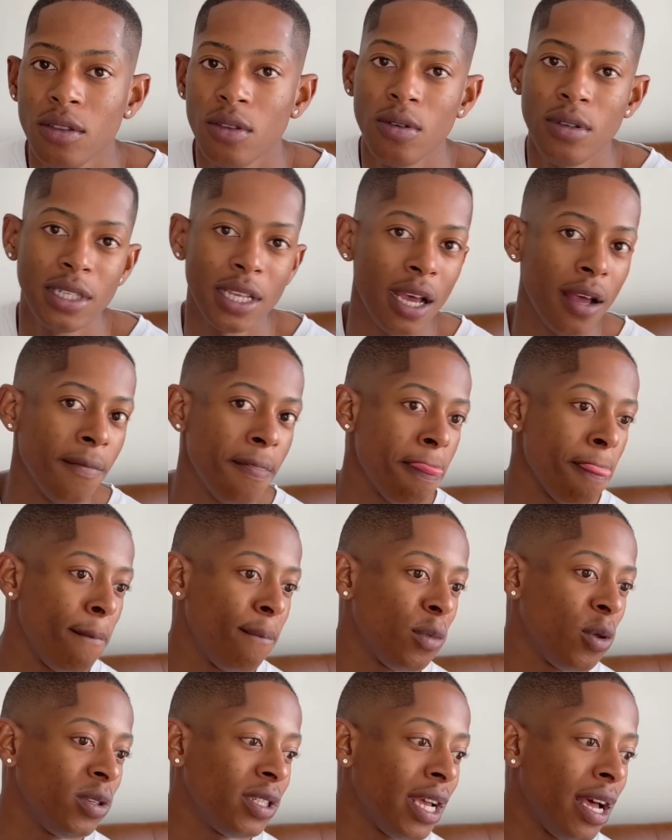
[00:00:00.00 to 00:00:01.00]
Those are
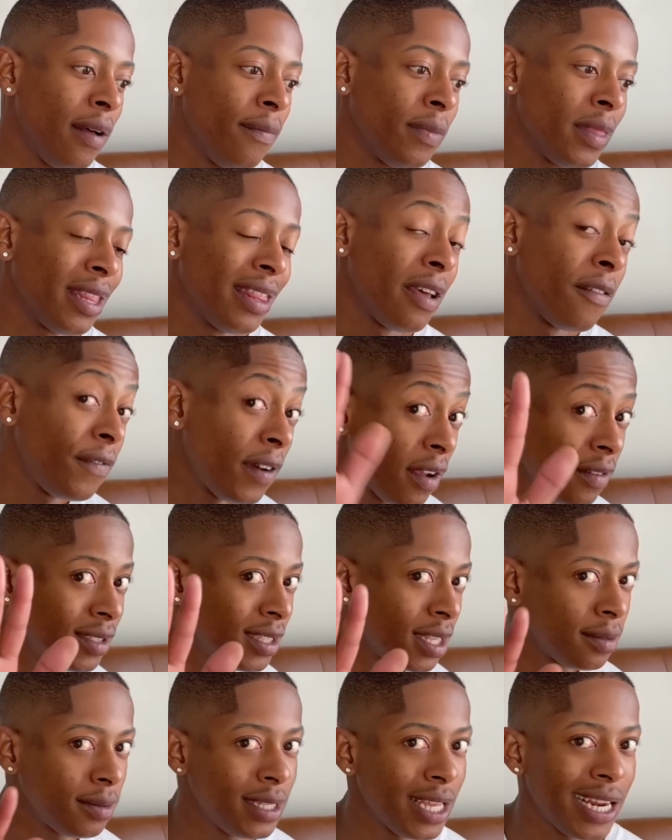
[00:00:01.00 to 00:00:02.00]
the 5
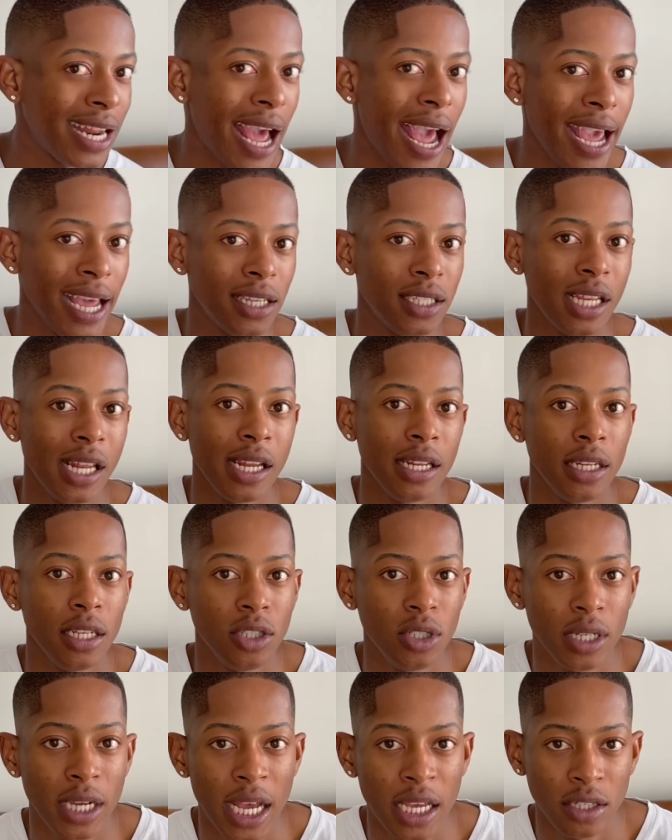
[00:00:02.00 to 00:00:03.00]
steps that I actually need
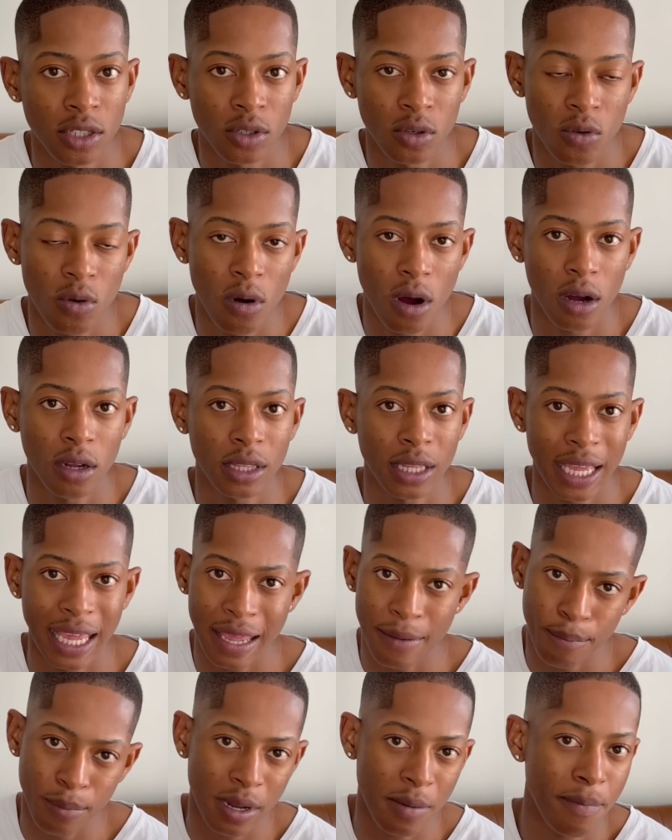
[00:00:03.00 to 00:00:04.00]
you guys to go out there,
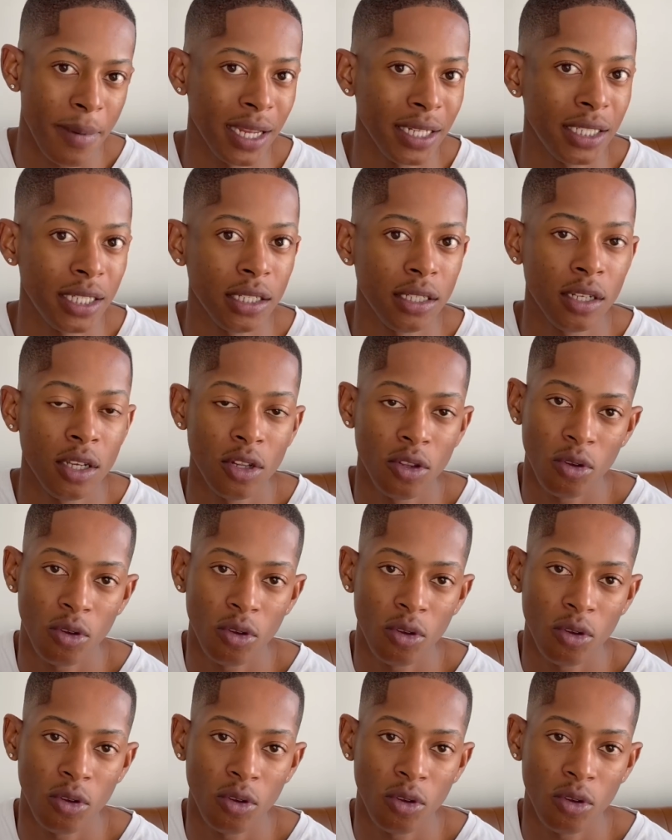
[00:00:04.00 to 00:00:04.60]
implement it.